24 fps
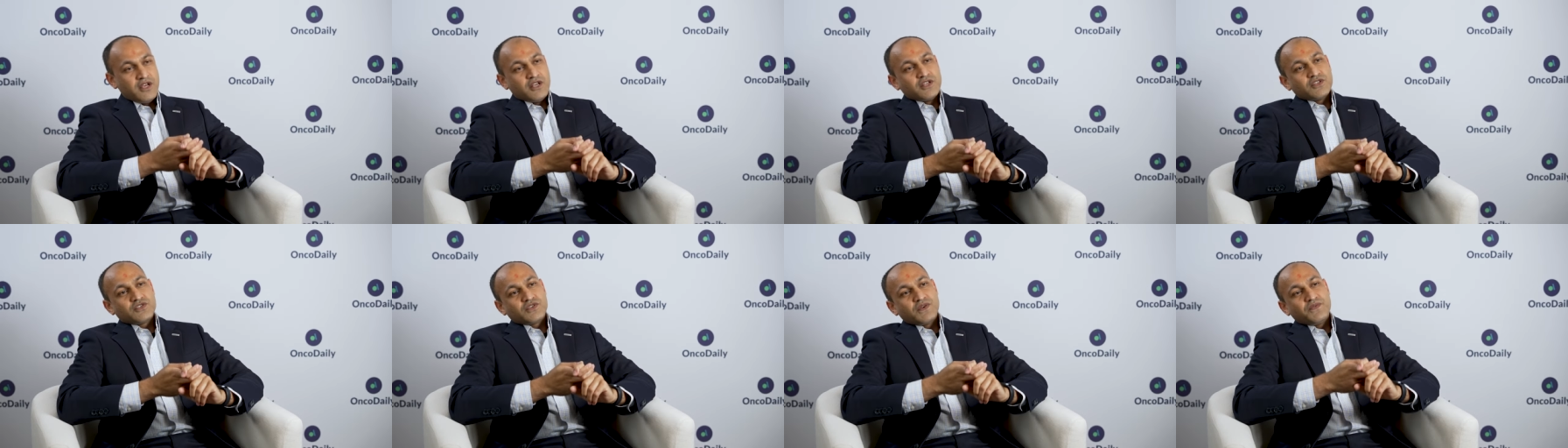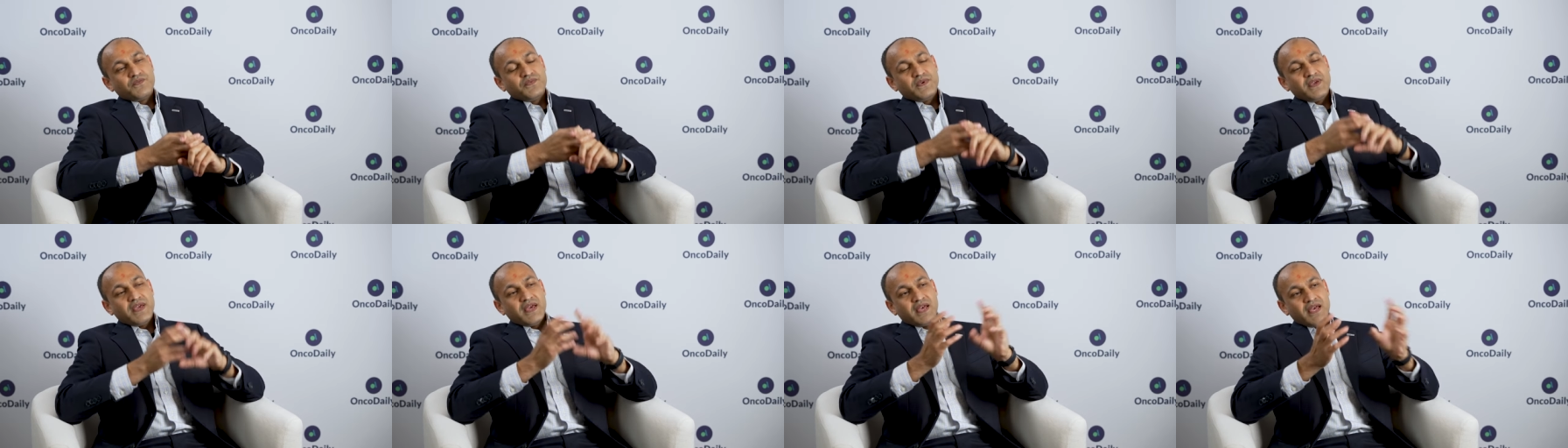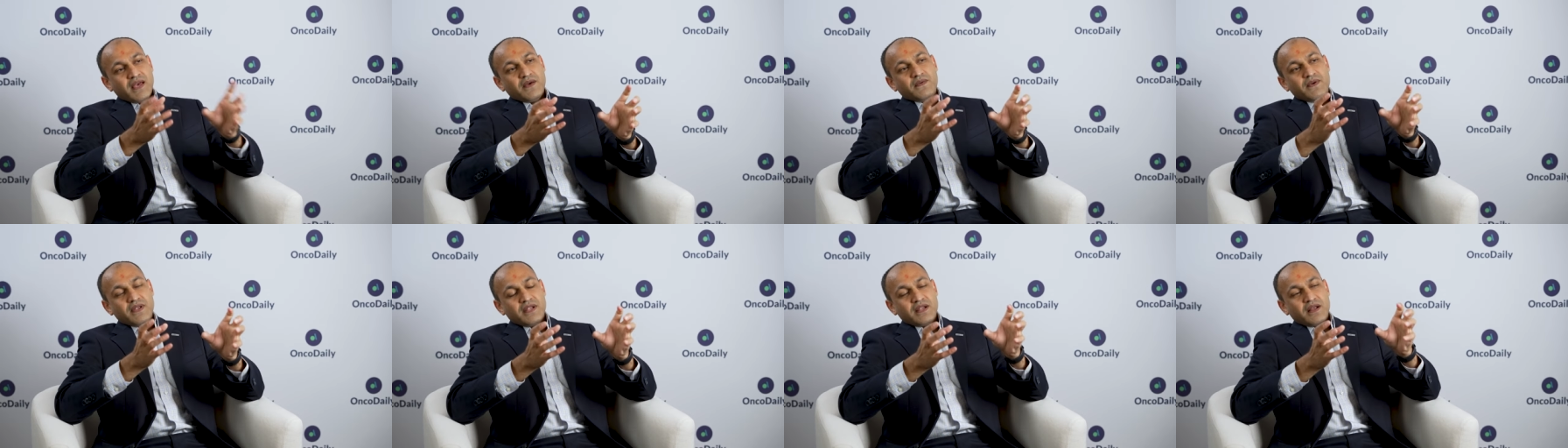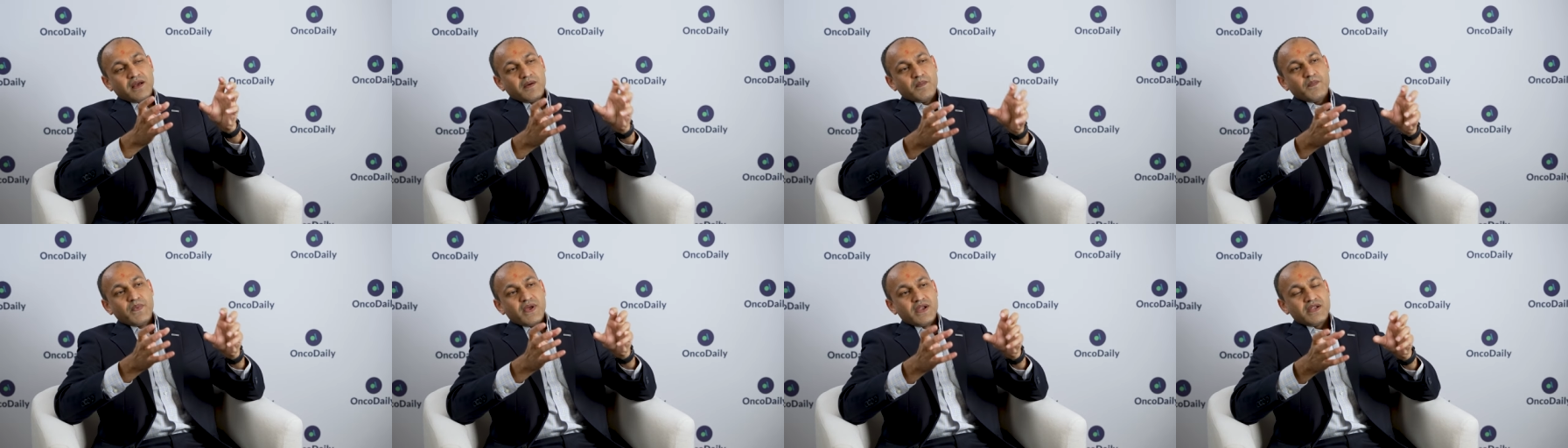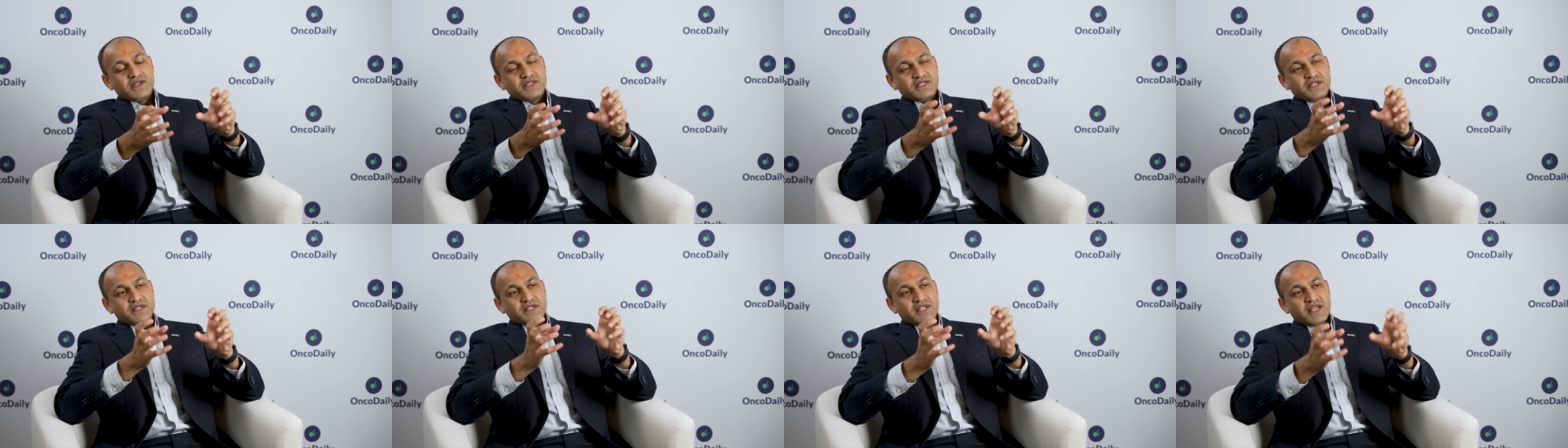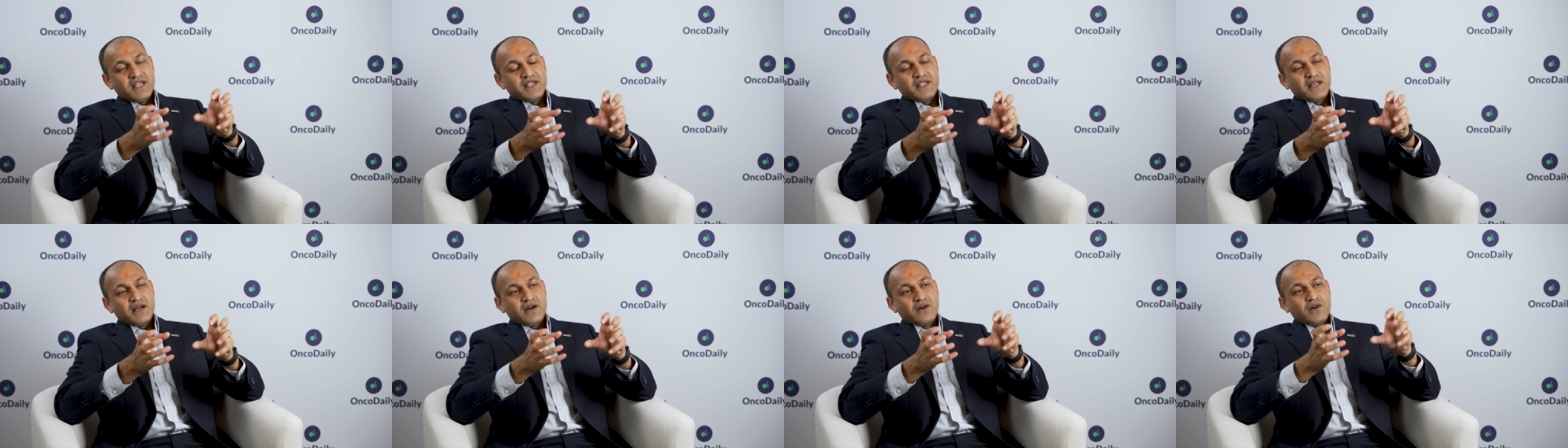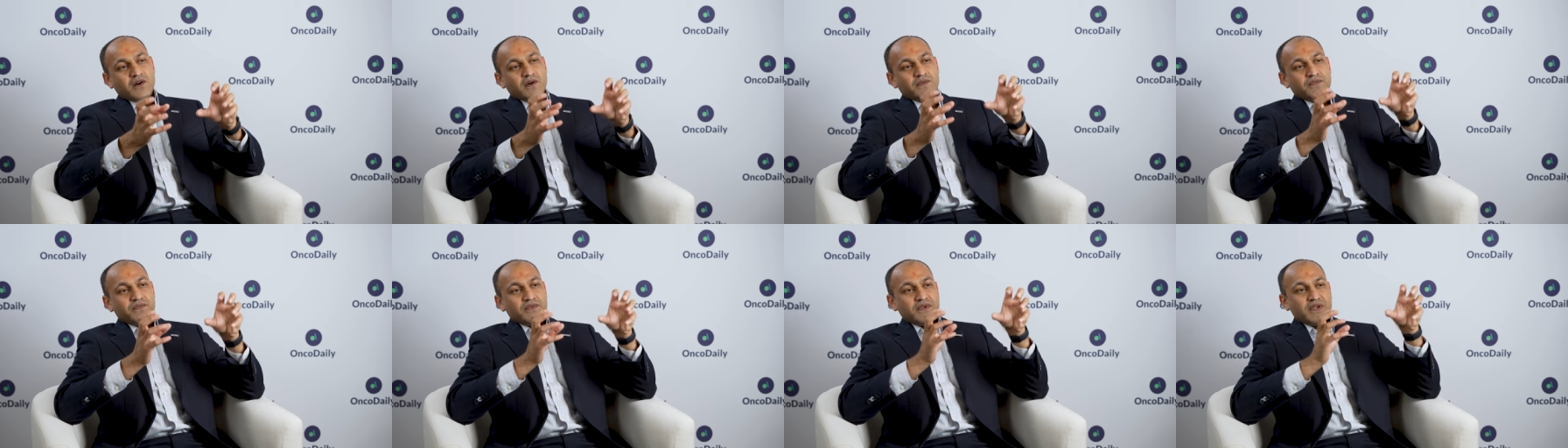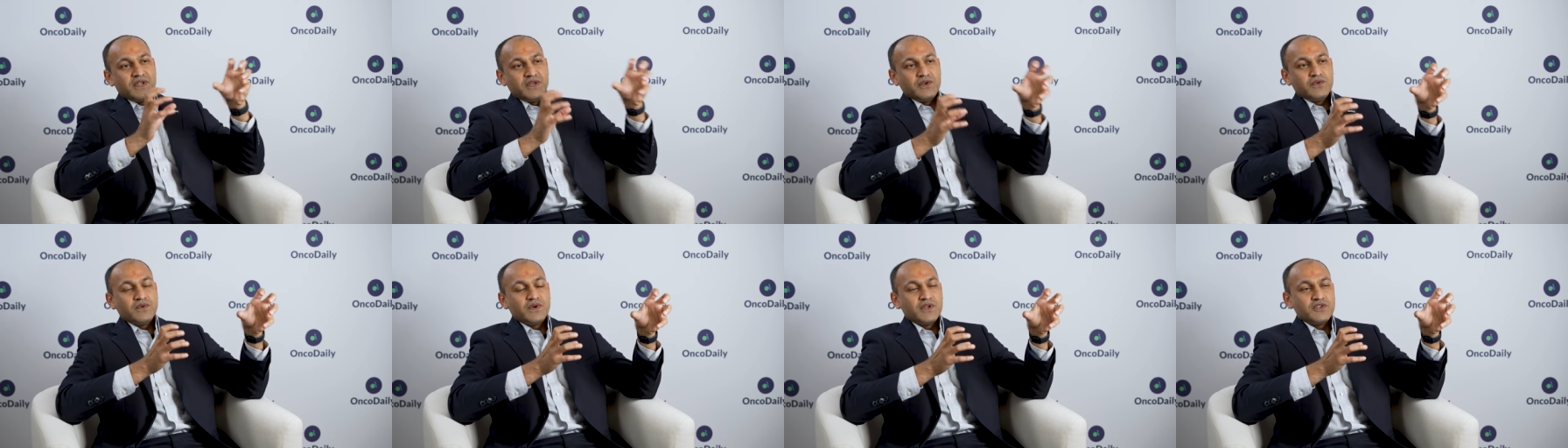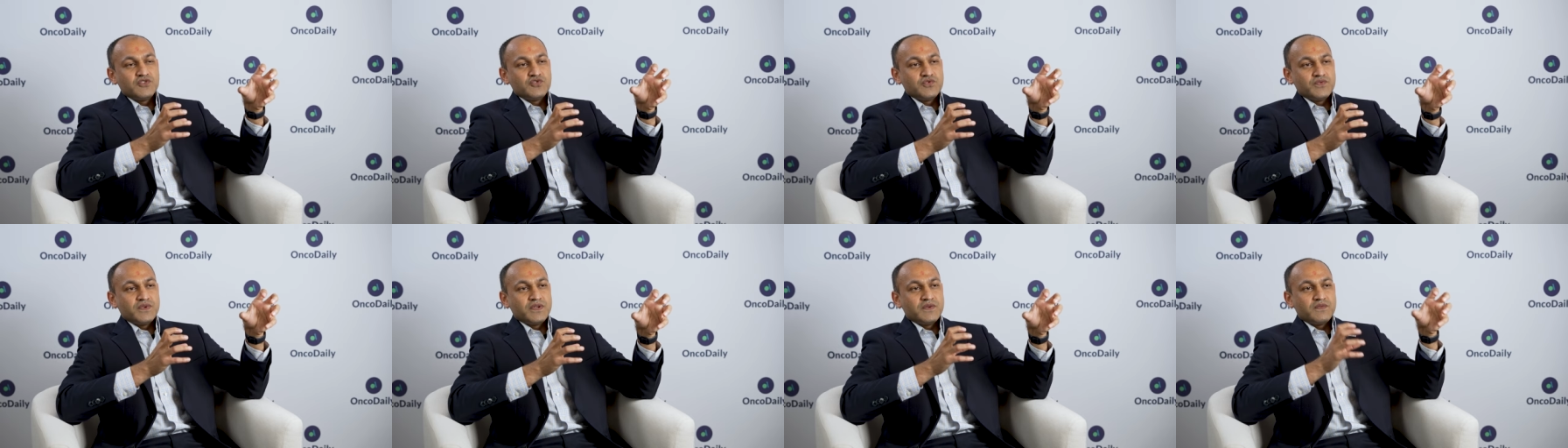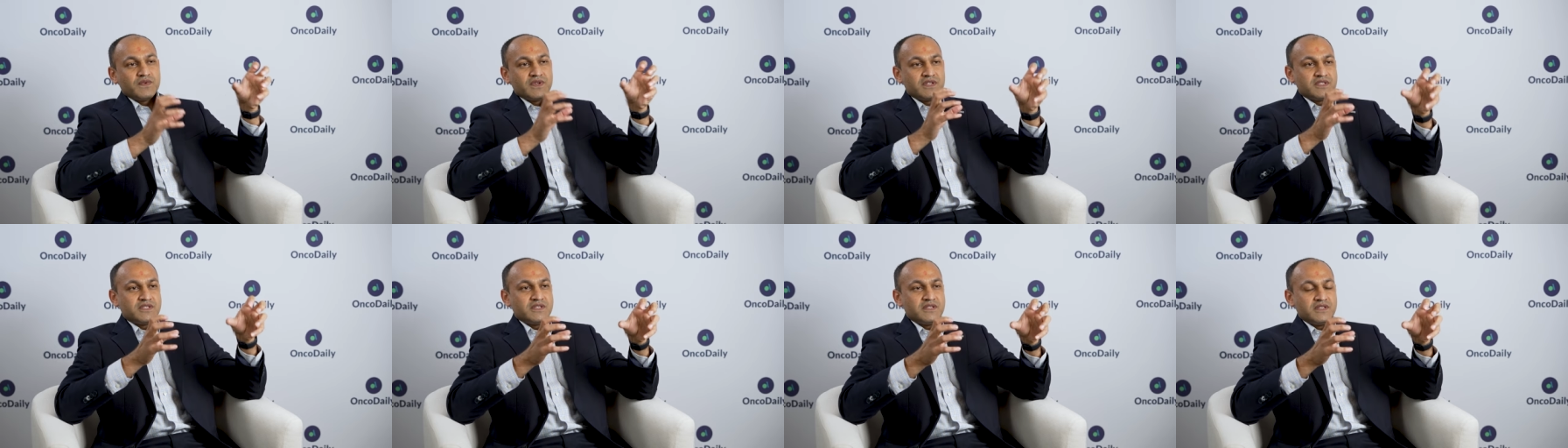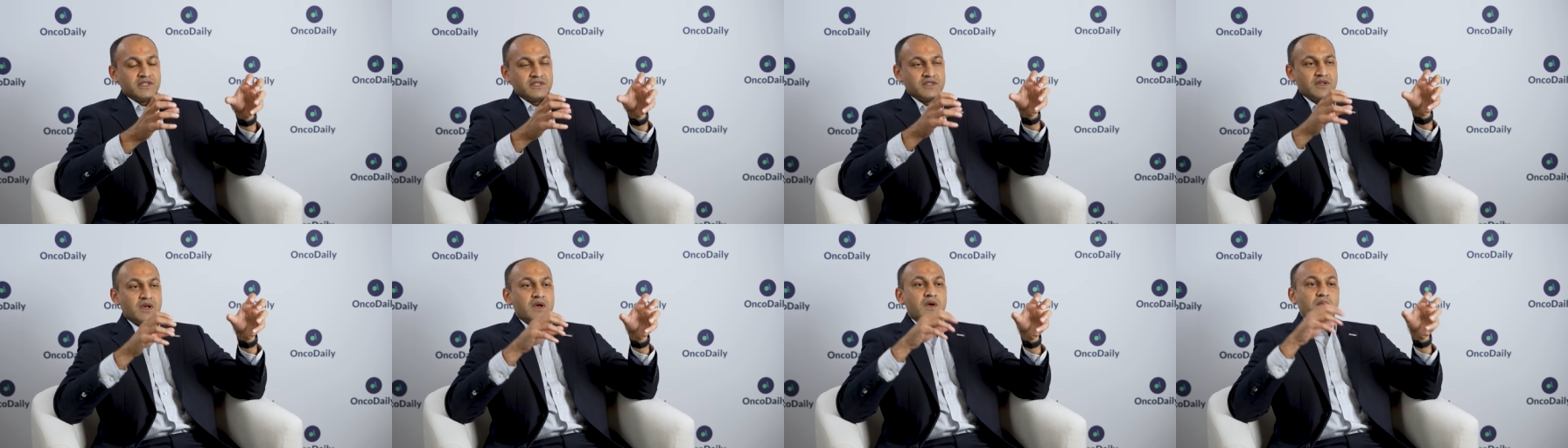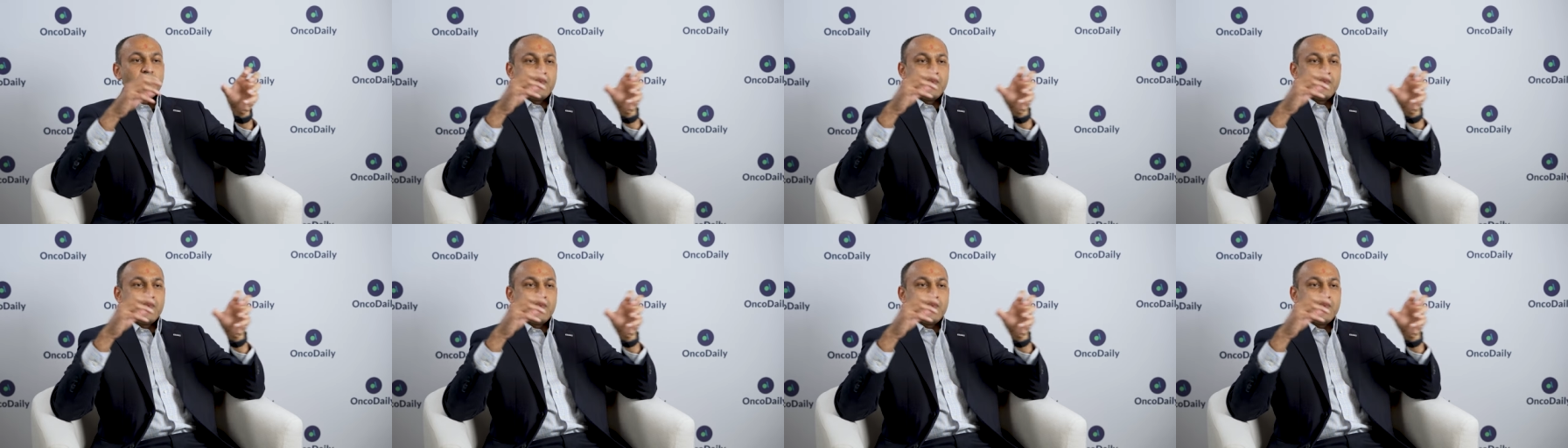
So if we have a comparison data of neoadjuvant versus